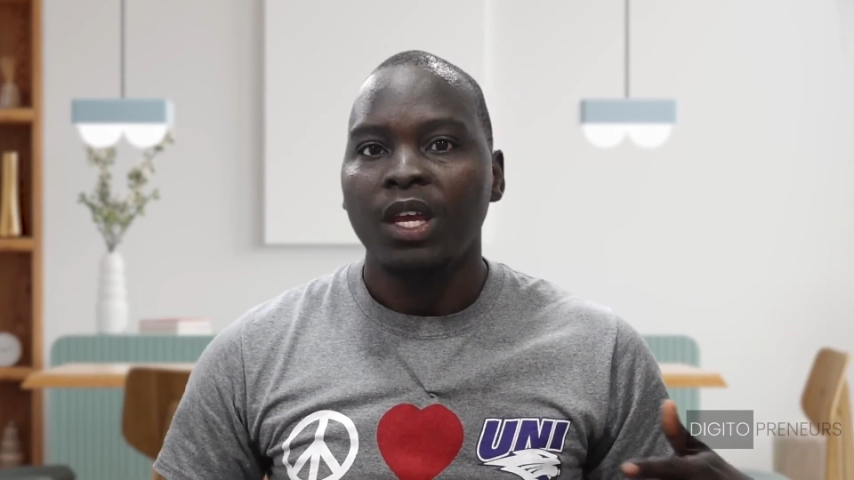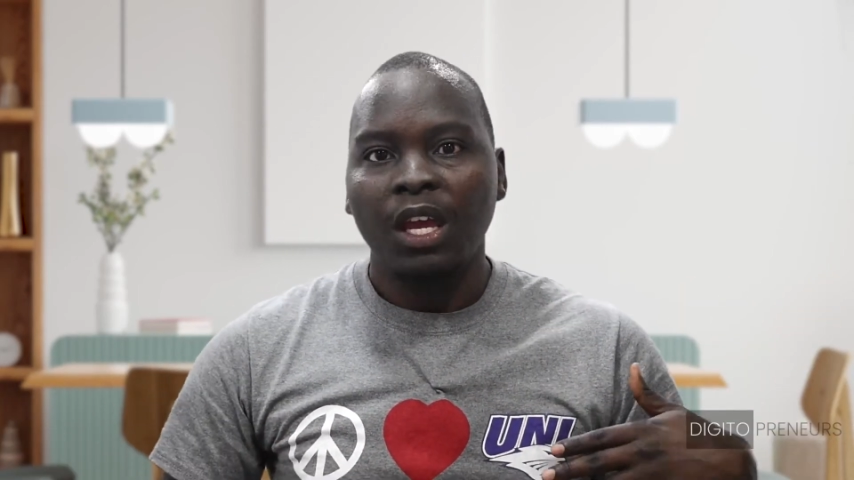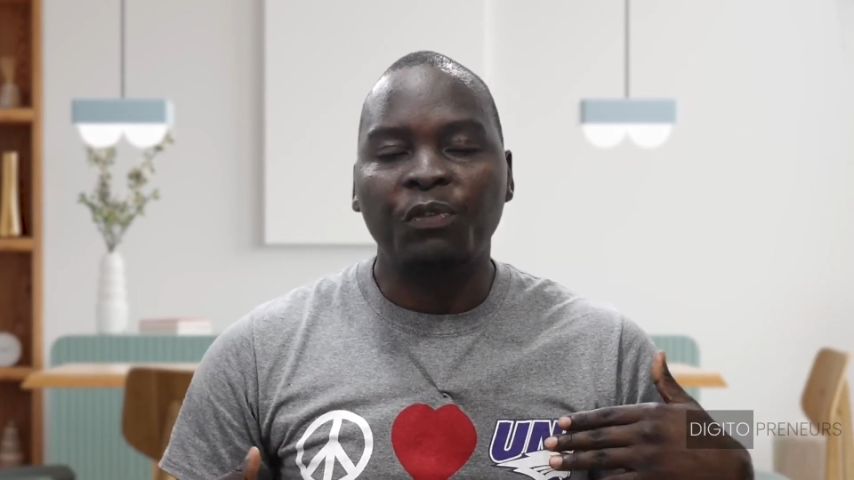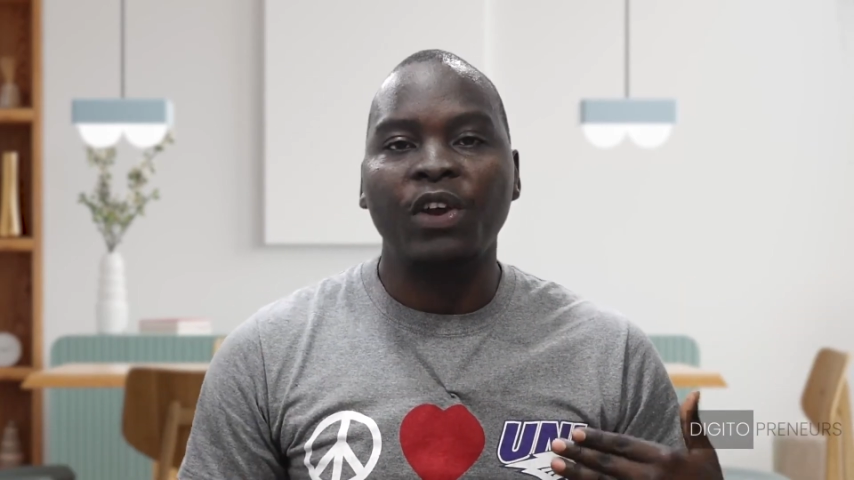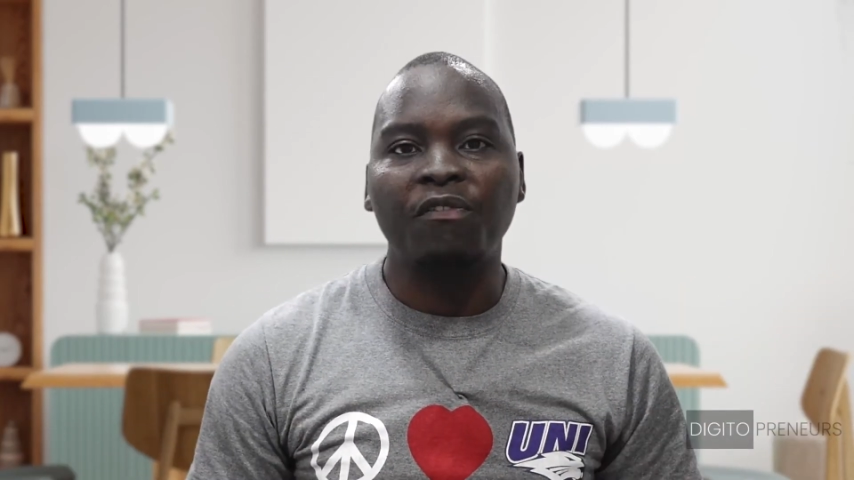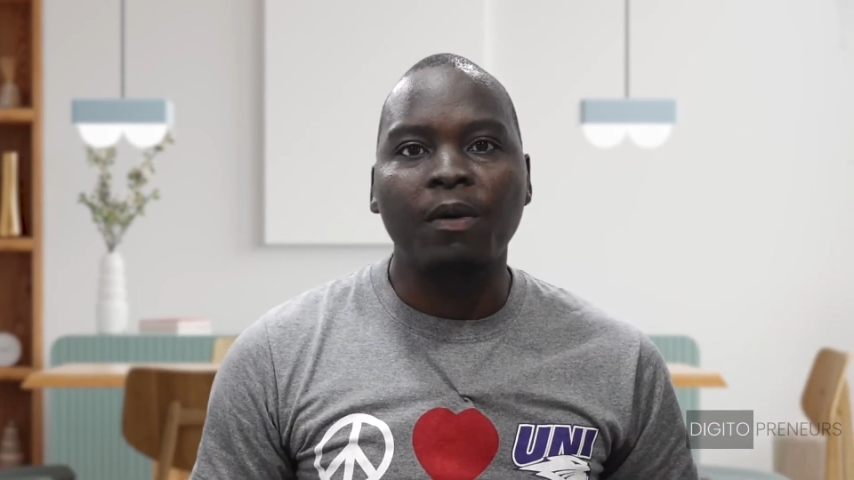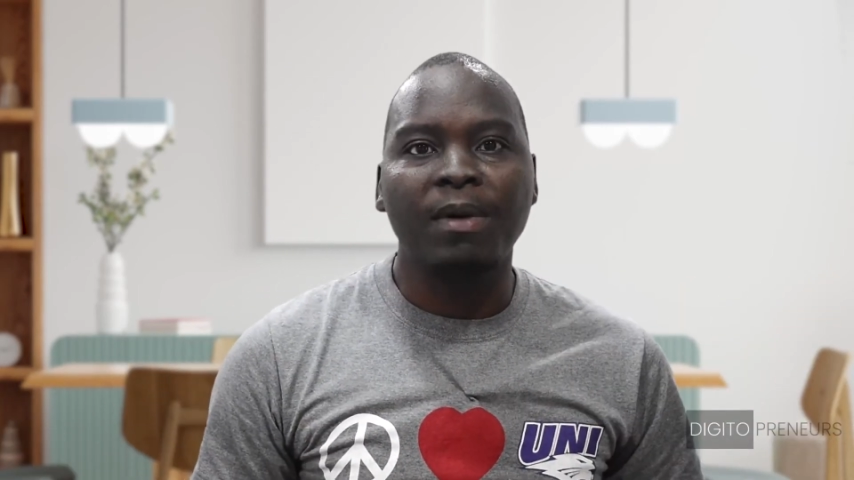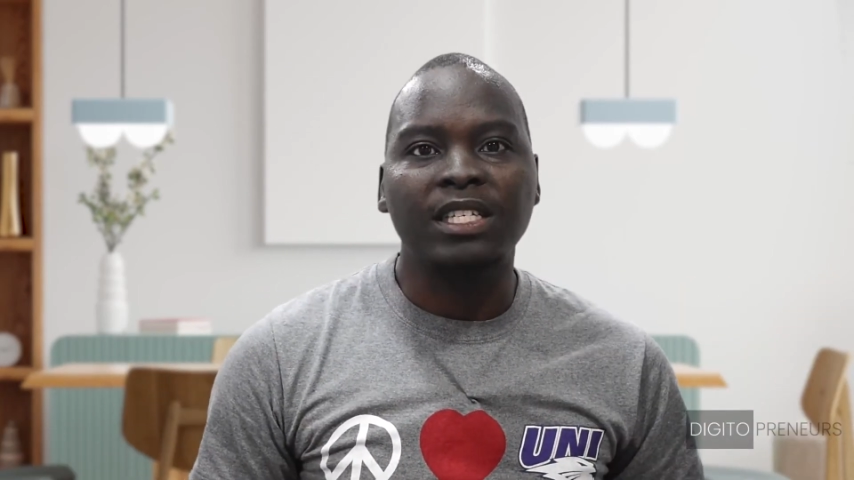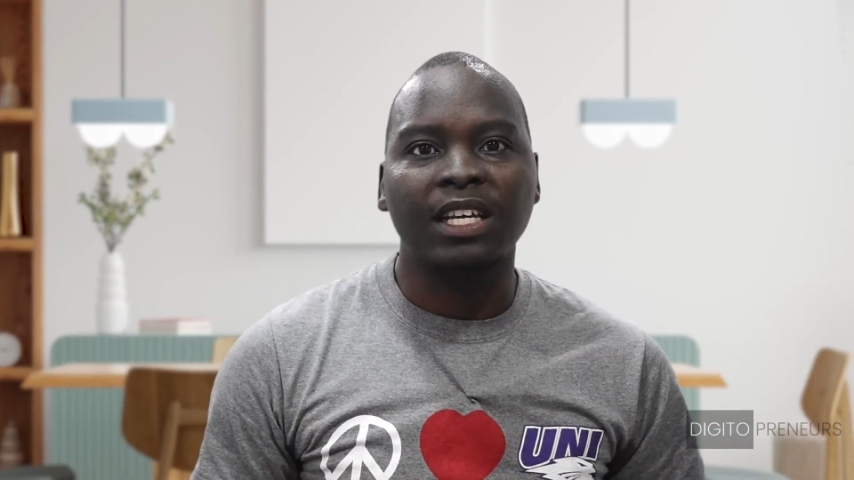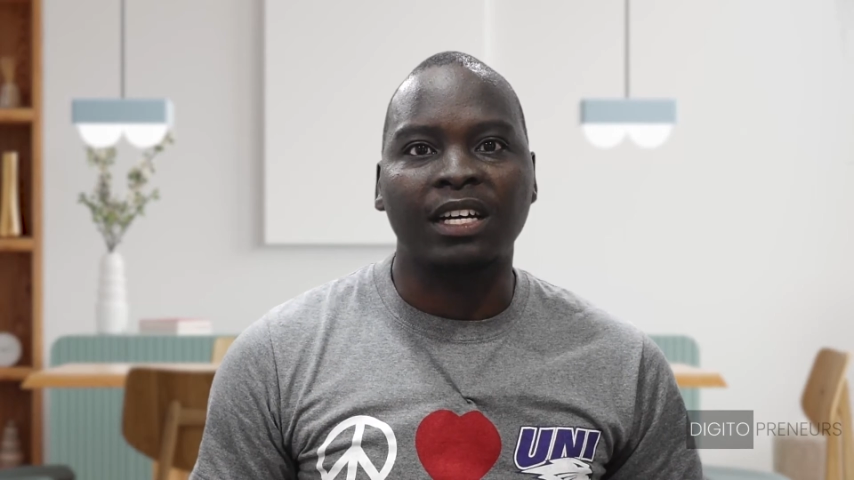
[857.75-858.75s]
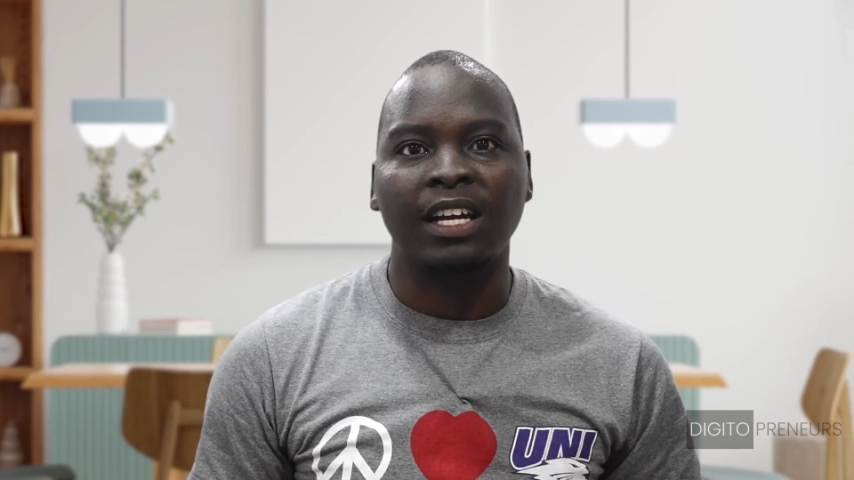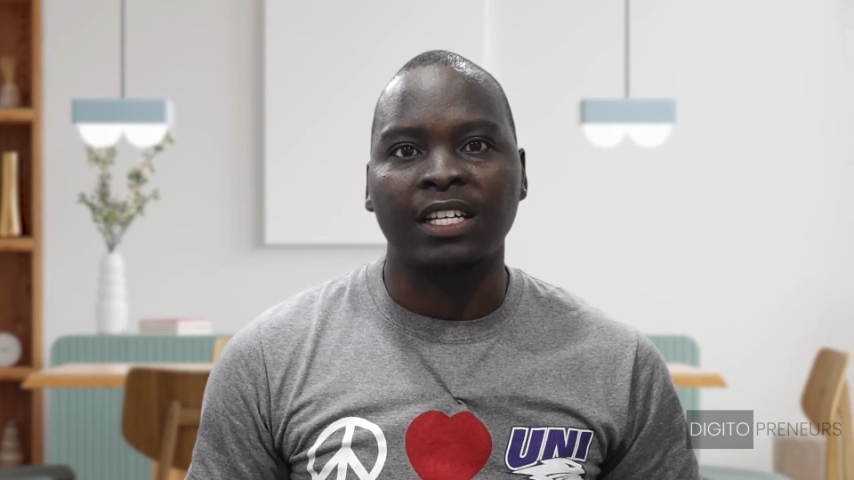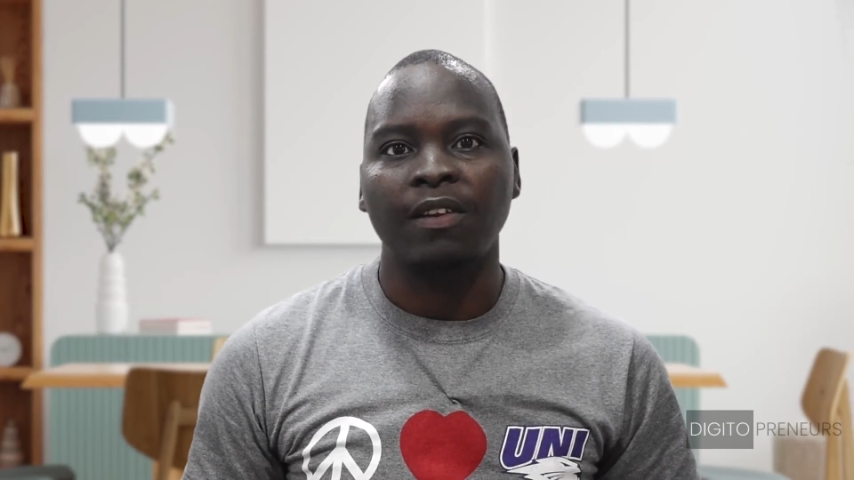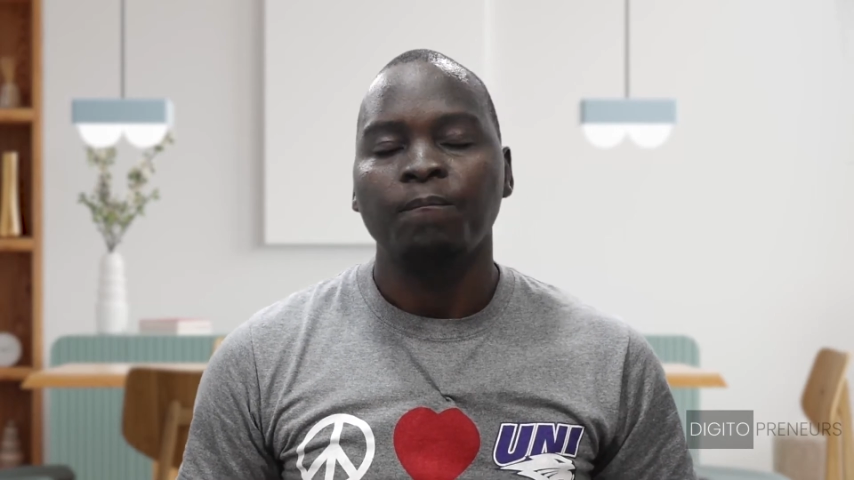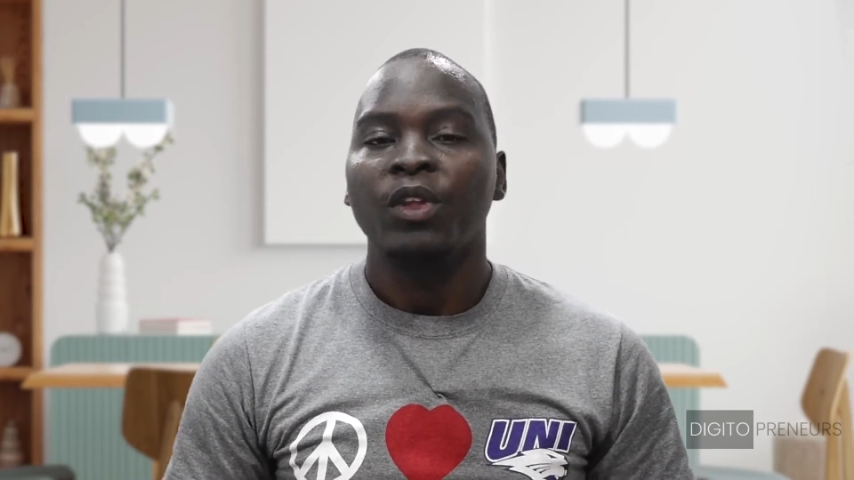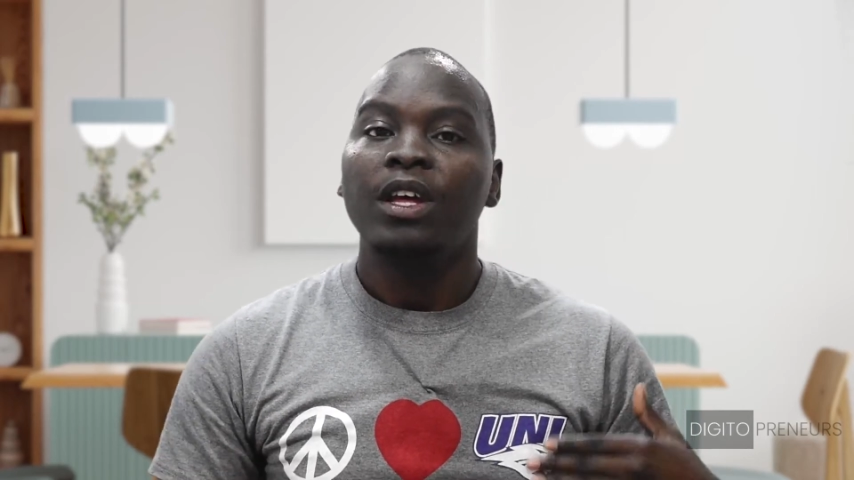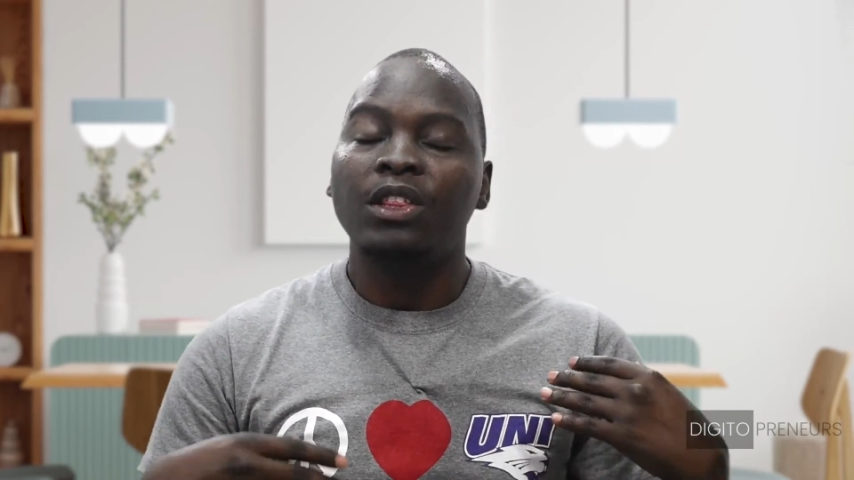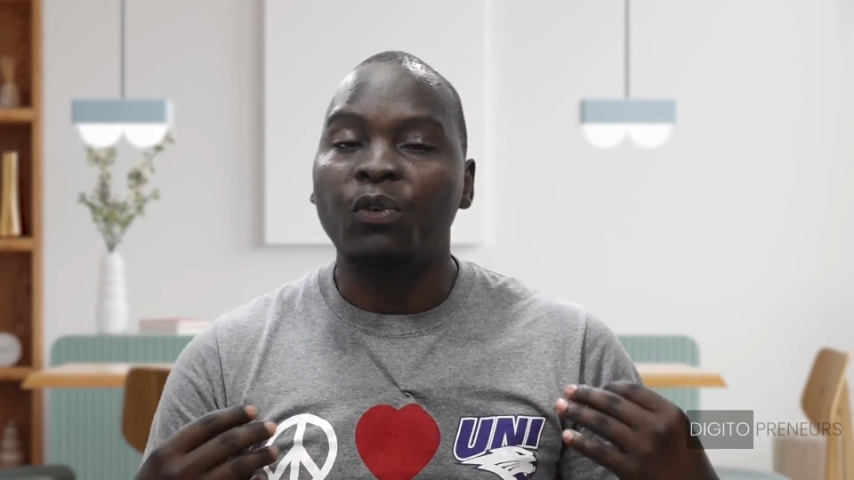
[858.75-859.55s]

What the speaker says: the